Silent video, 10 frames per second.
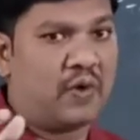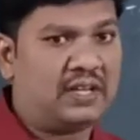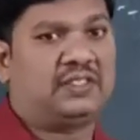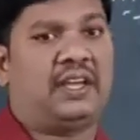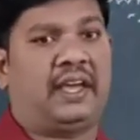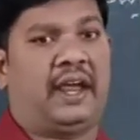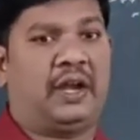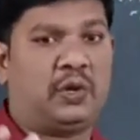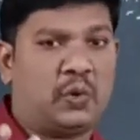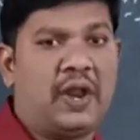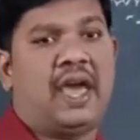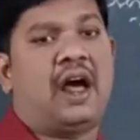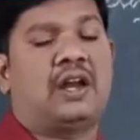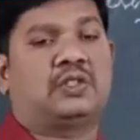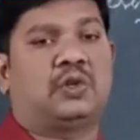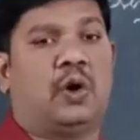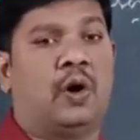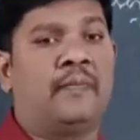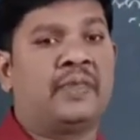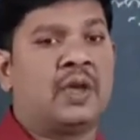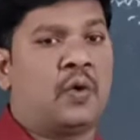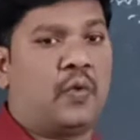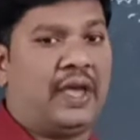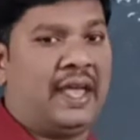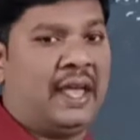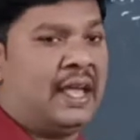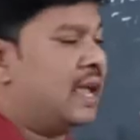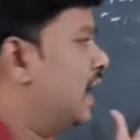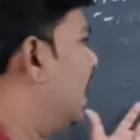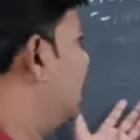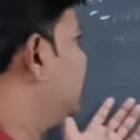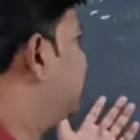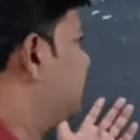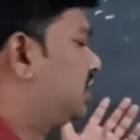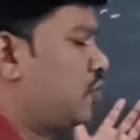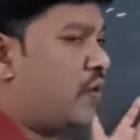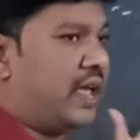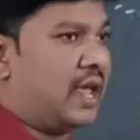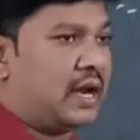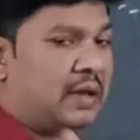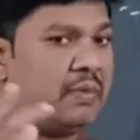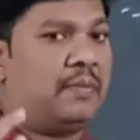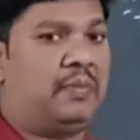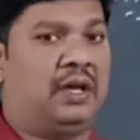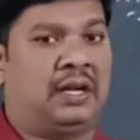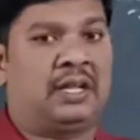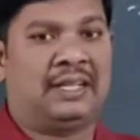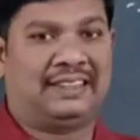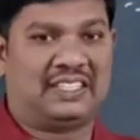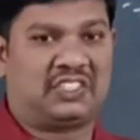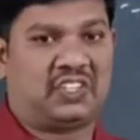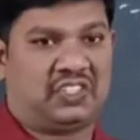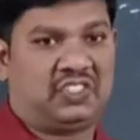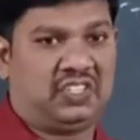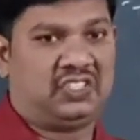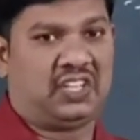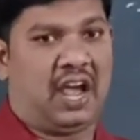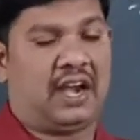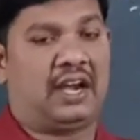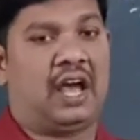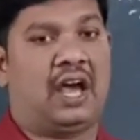Once again today also we remember the structures, and